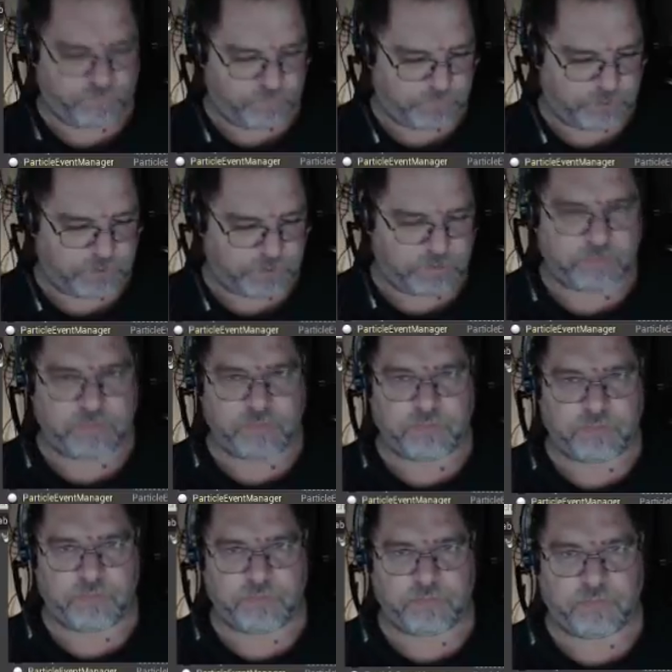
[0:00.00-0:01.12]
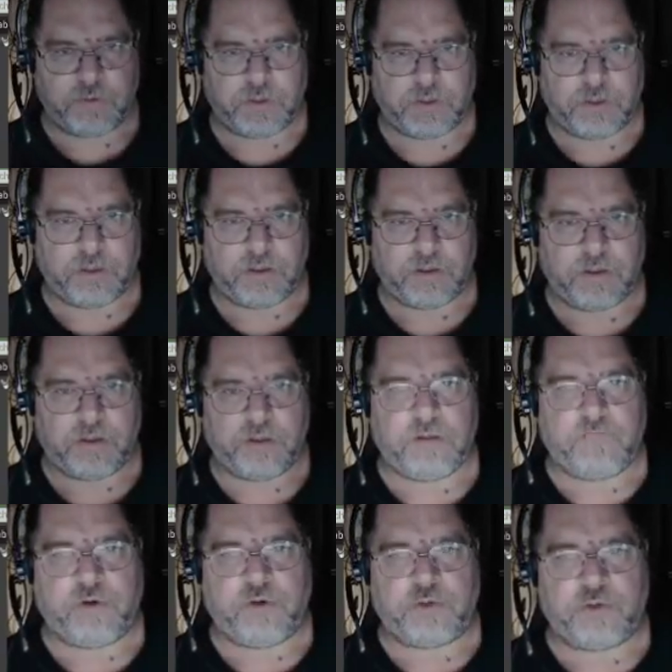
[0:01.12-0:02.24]
you know,
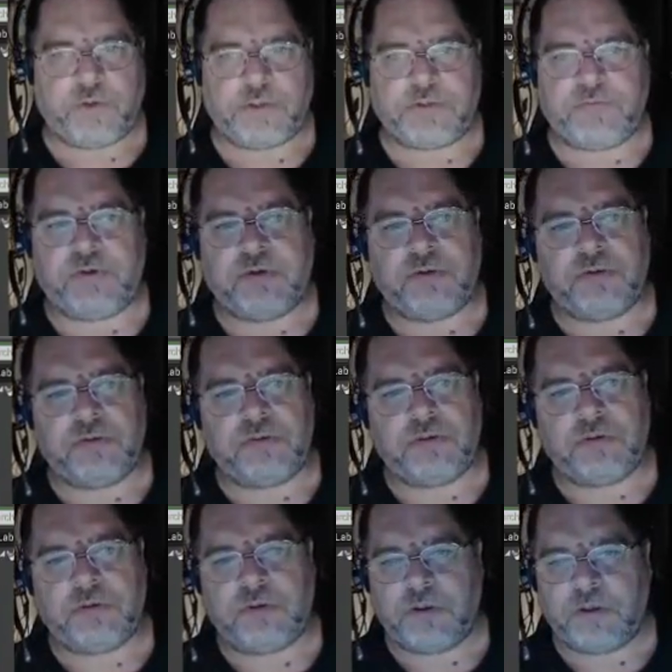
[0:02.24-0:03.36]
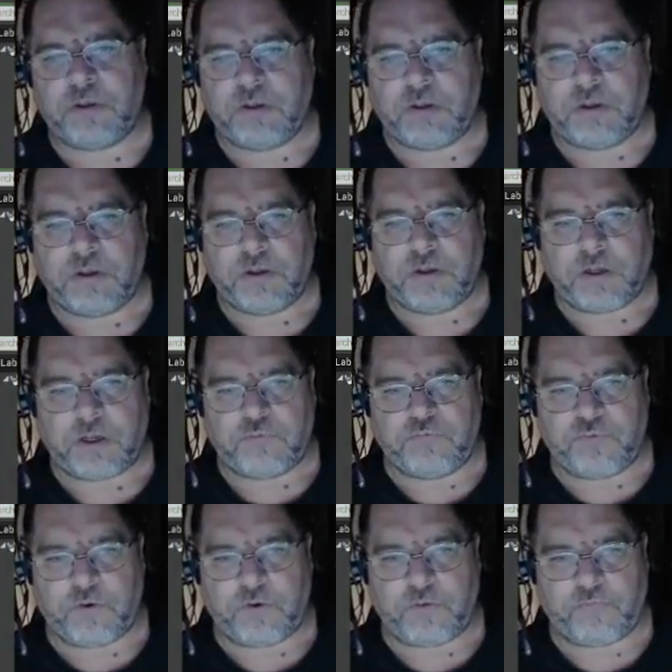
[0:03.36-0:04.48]
first person view. Got a
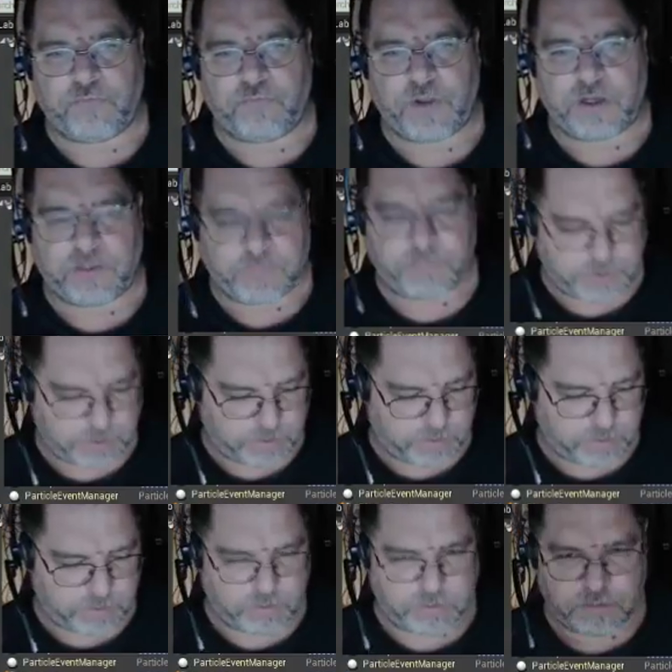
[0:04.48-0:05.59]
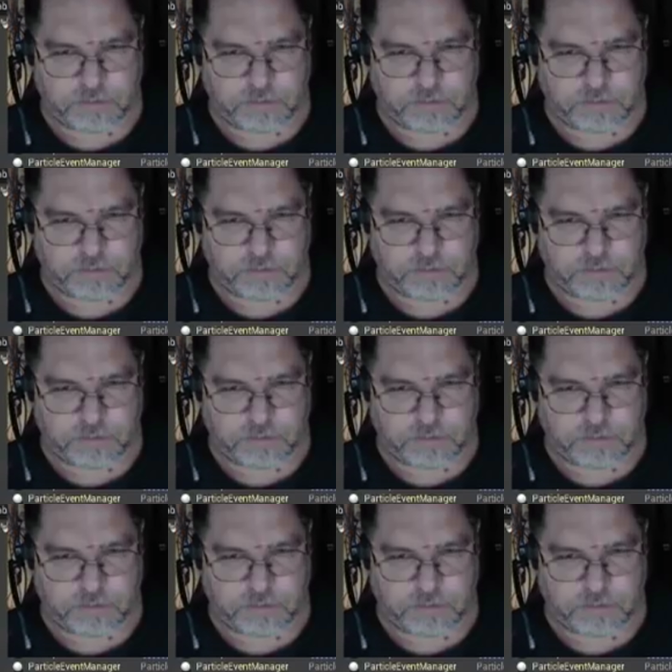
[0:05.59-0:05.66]
drone flying up there.